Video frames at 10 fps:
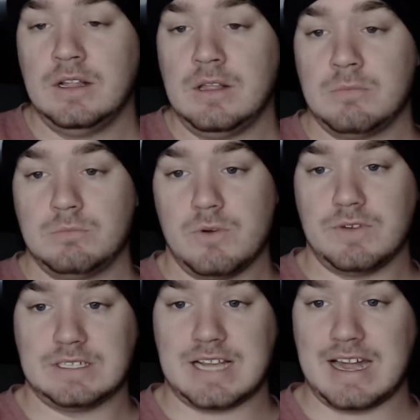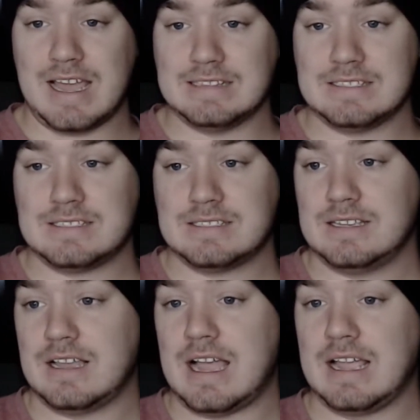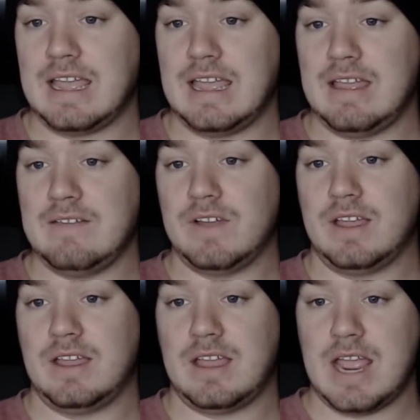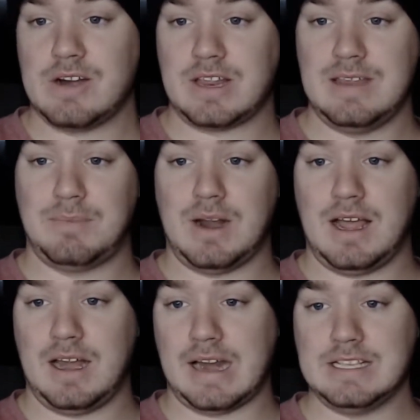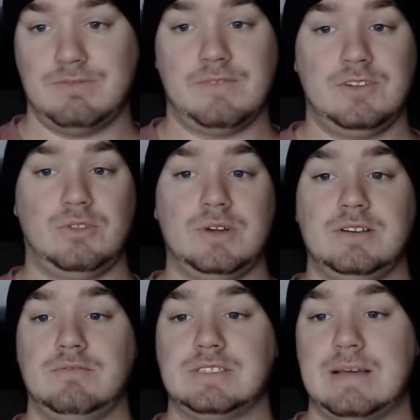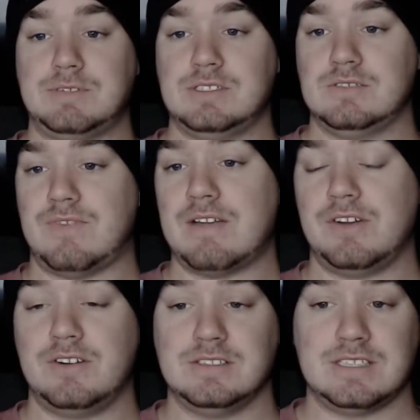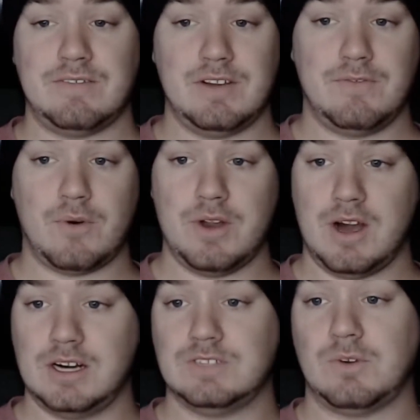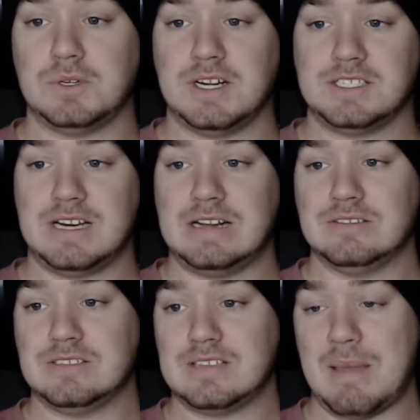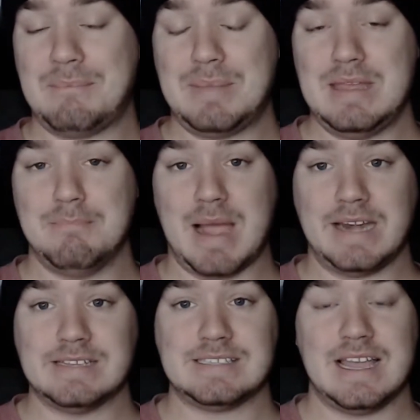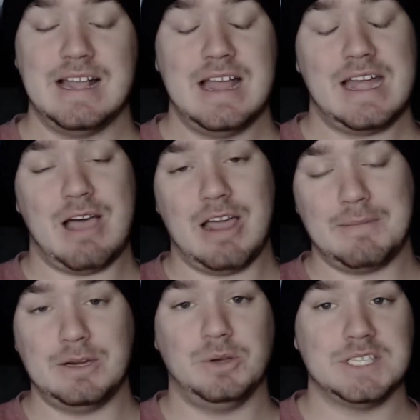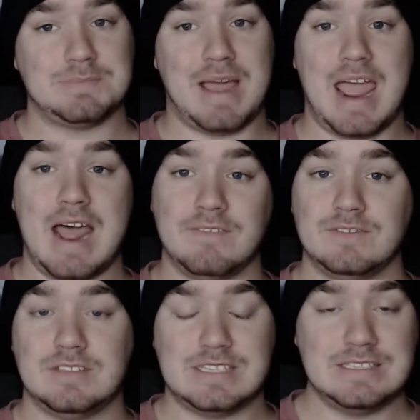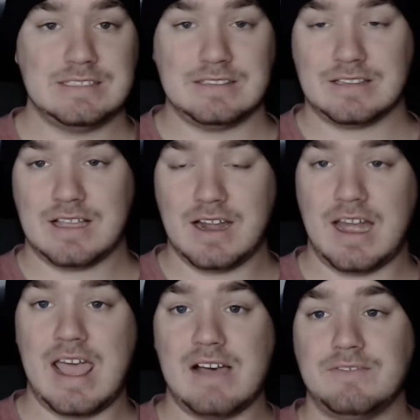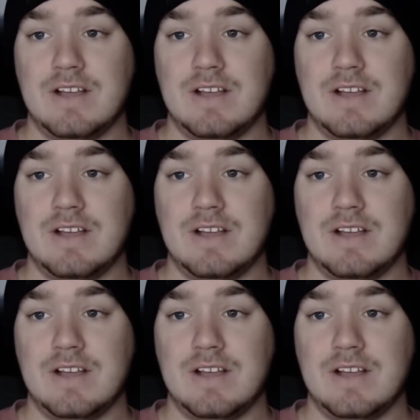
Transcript: Moving to tight ends, I gave Eric Ebron on his 53 receptions, 574 yards, 4 touchdowns, a B-. Now, had I been doing this by halves, season cut in half,